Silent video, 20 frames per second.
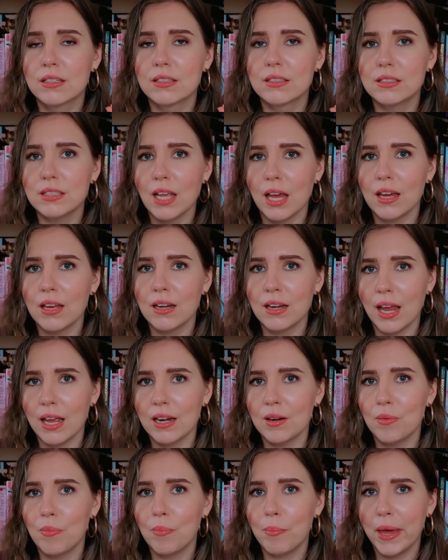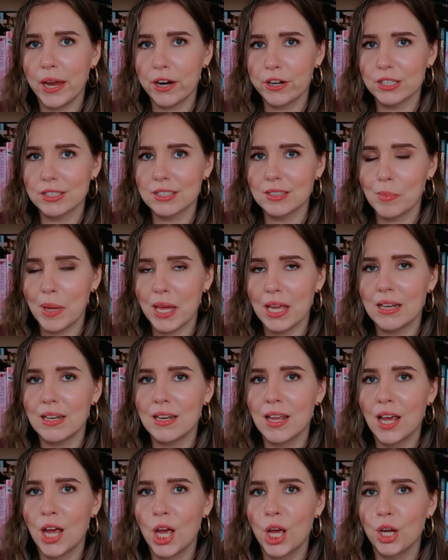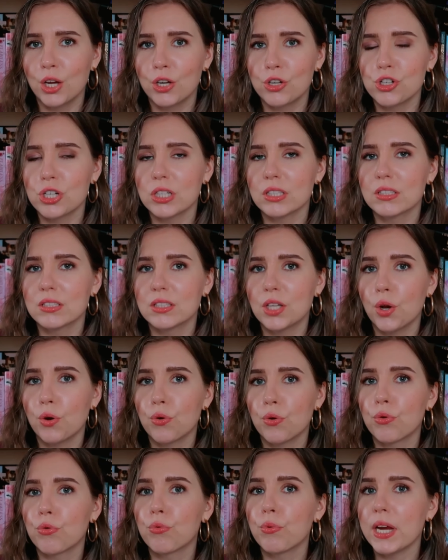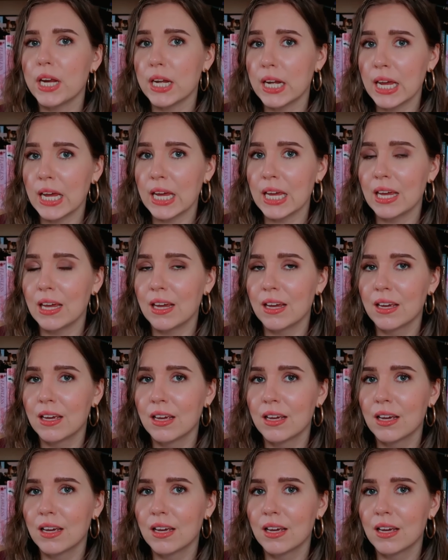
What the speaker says: secondhand embarrassment just reading